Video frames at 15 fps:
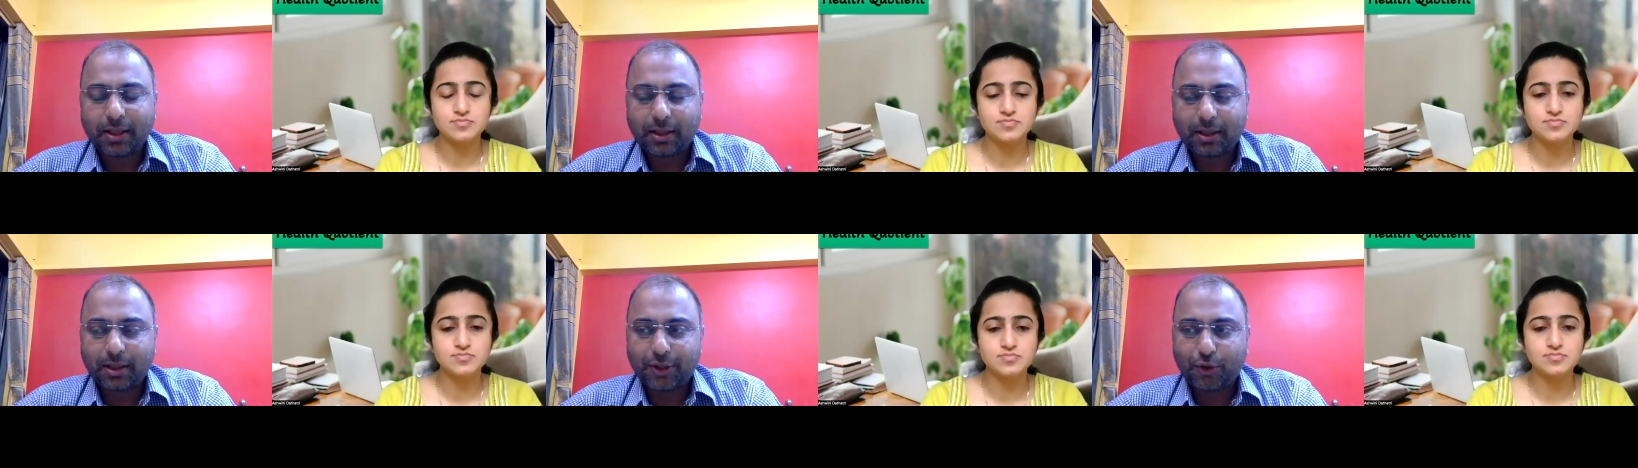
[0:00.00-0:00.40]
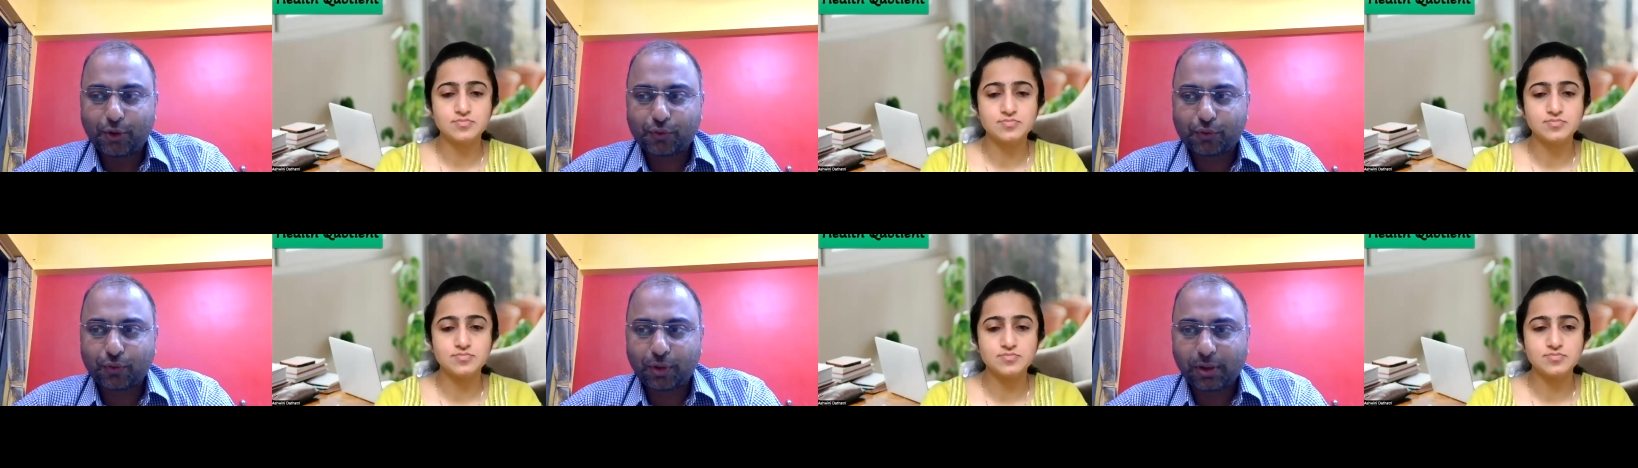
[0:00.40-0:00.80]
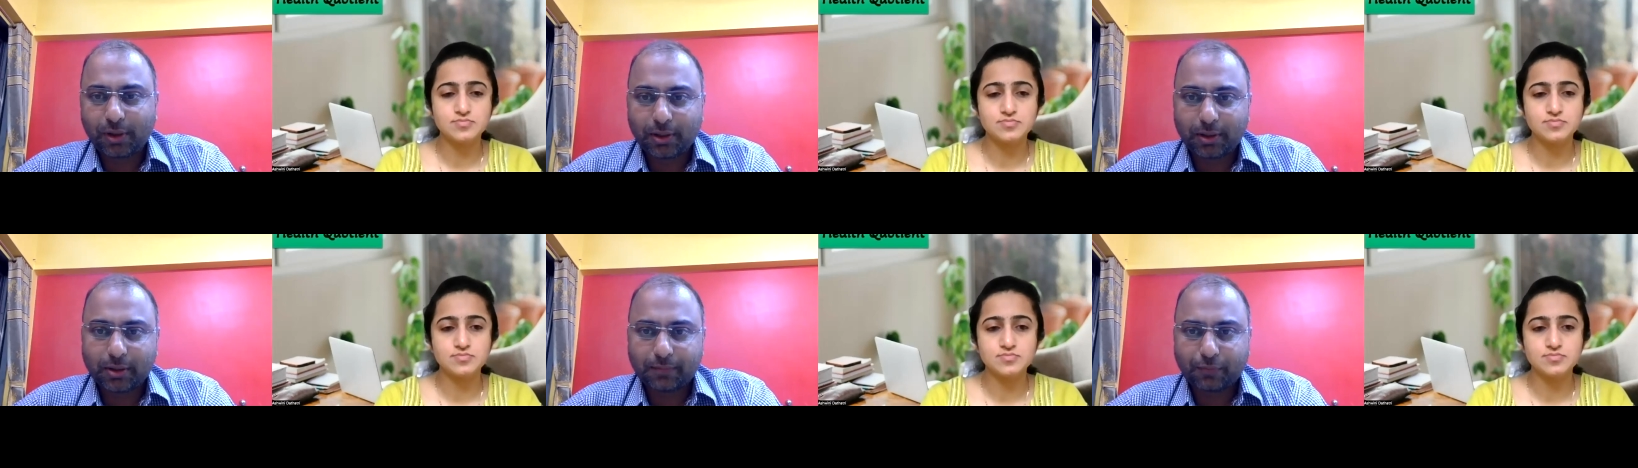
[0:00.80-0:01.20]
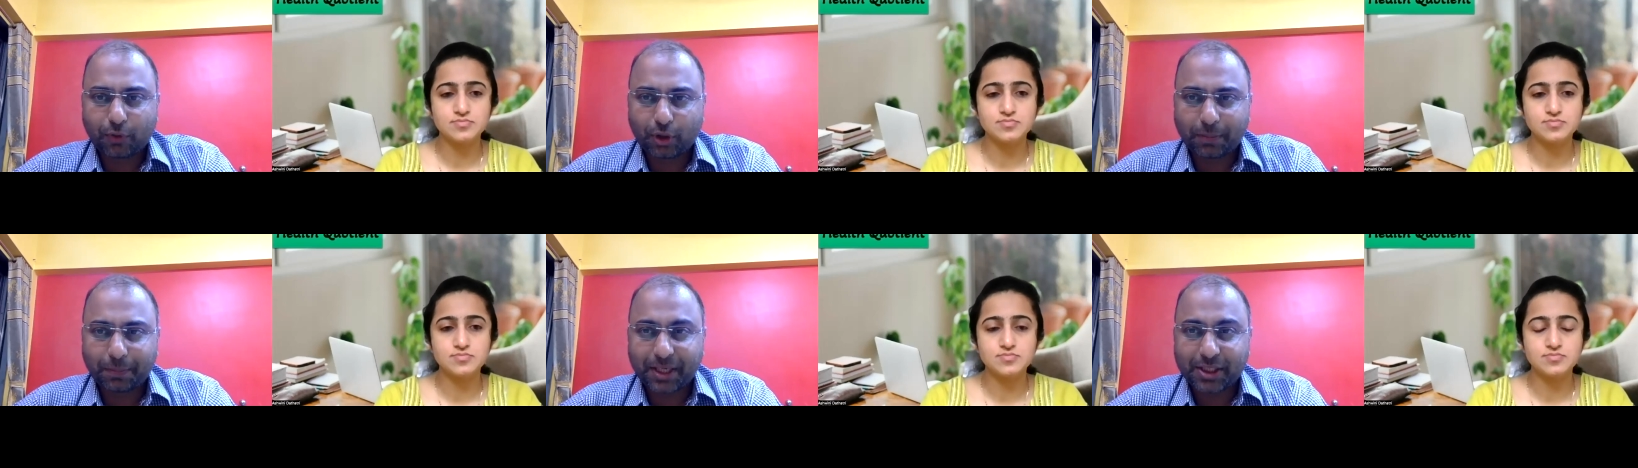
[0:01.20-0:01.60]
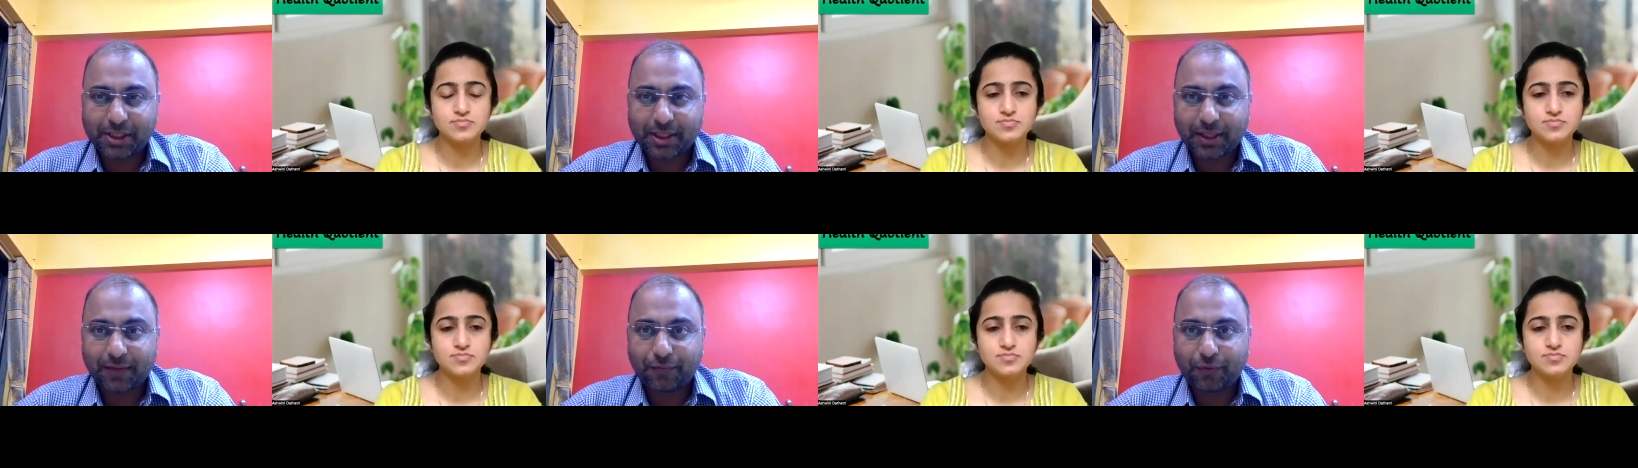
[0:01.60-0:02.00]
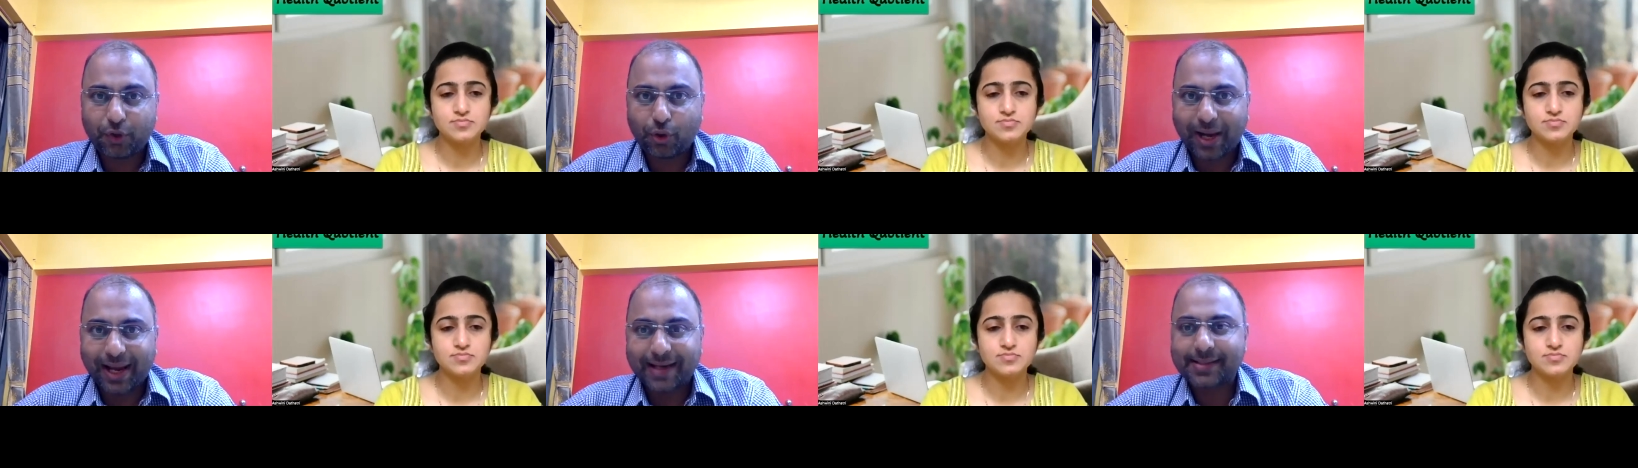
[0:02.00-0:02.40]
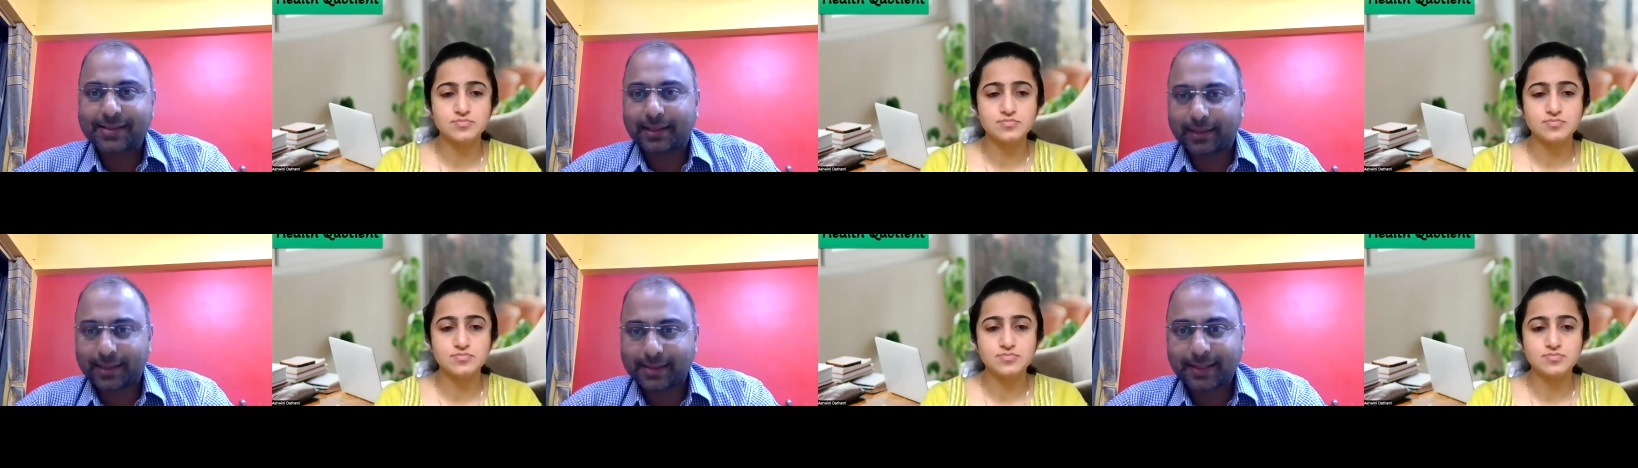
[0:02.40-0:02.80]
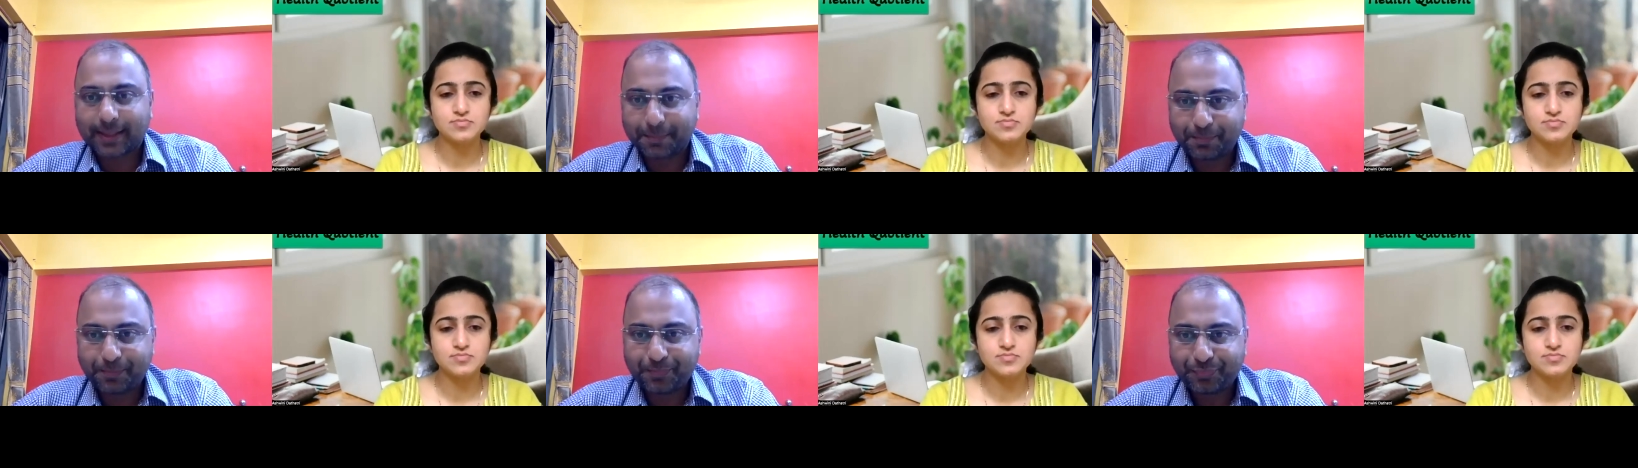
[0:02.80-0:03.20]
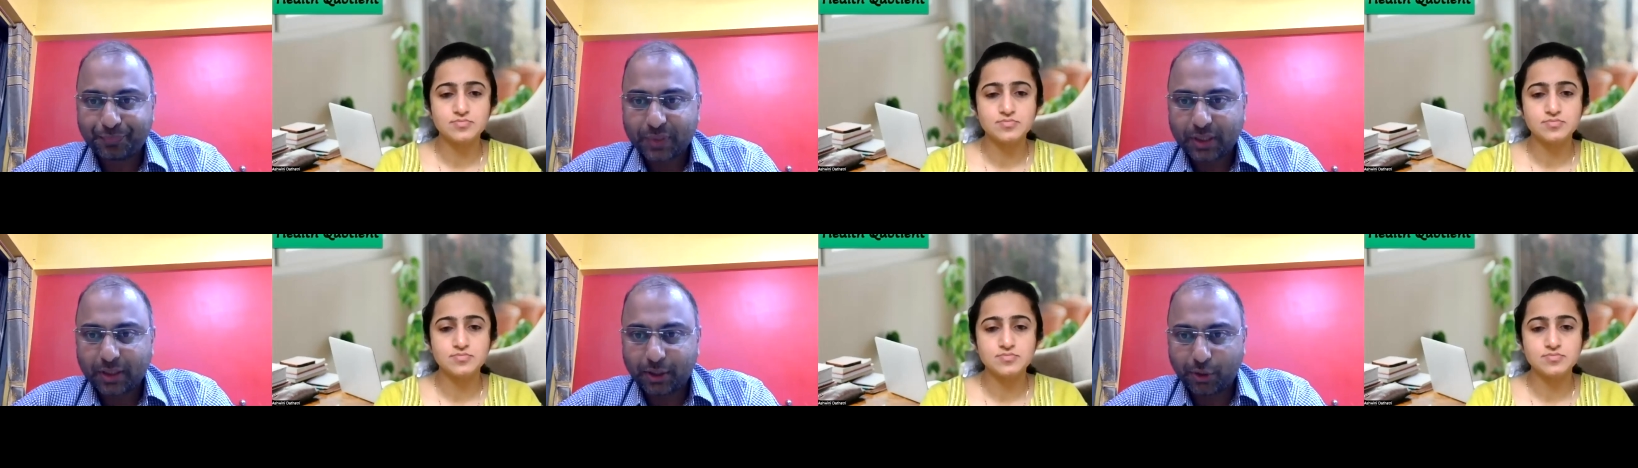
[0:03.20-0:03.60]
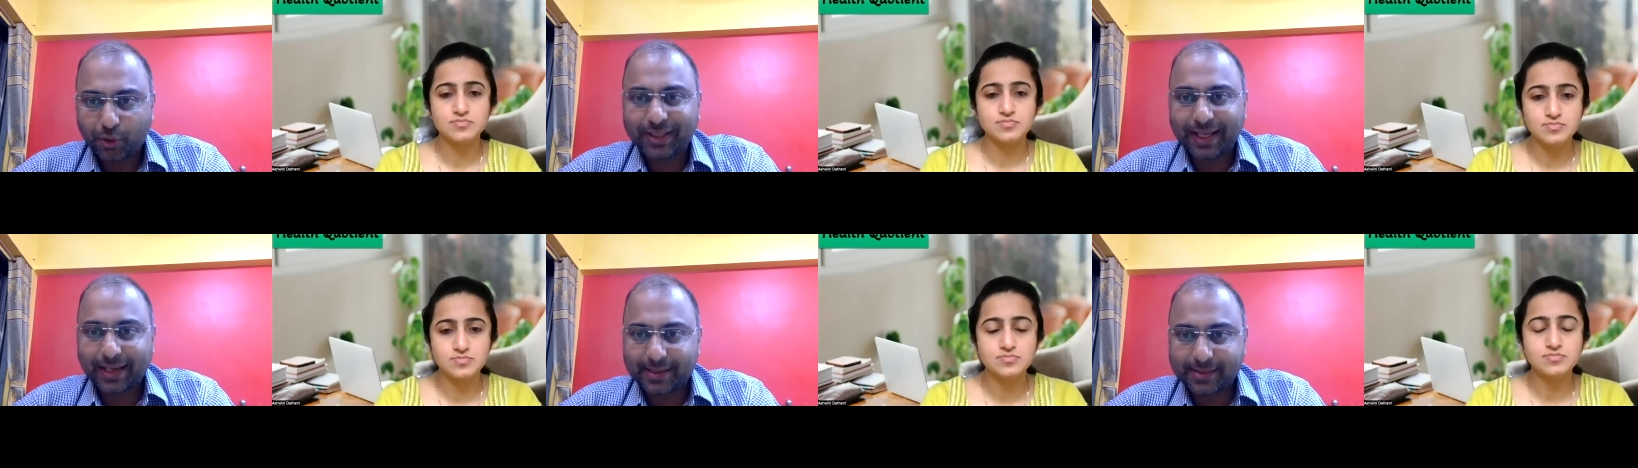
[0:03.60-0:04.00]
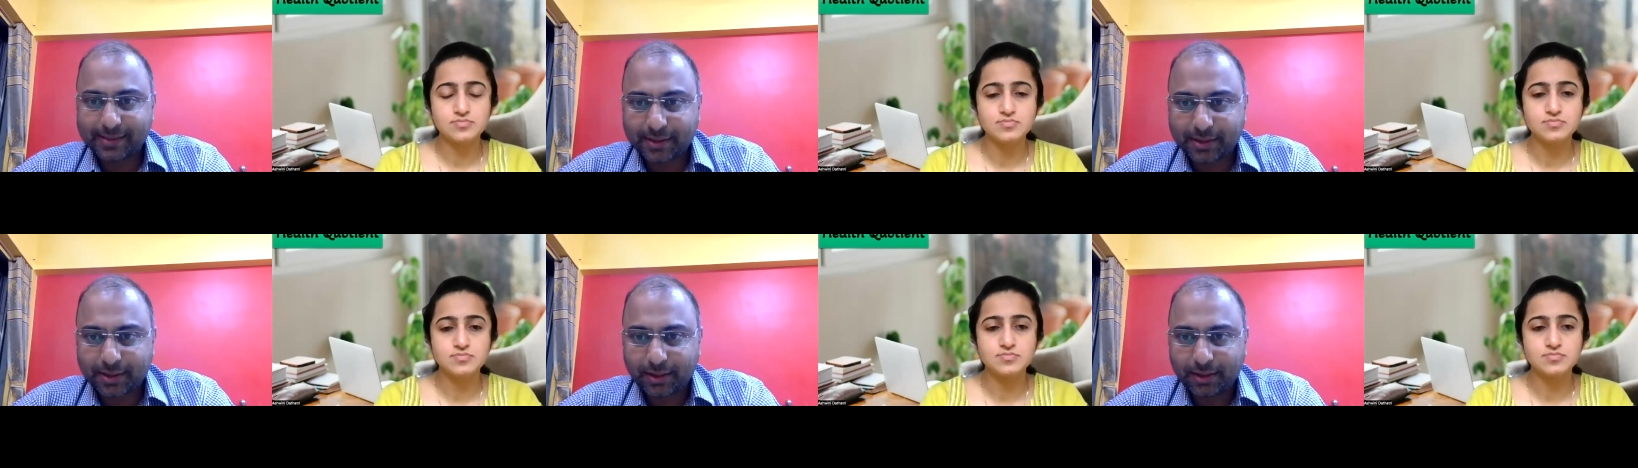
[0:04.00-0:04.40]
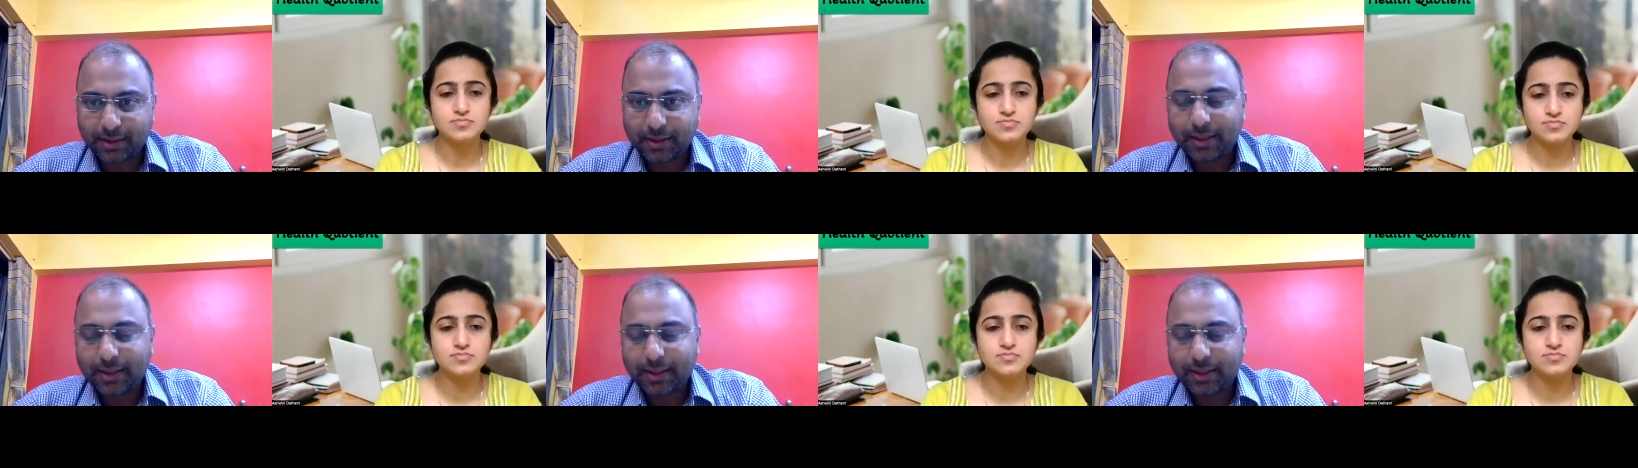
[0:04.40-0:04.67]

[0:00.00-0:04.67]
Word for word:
Speaker 1: useful for the patient if you anesthetize him during the anesthesia.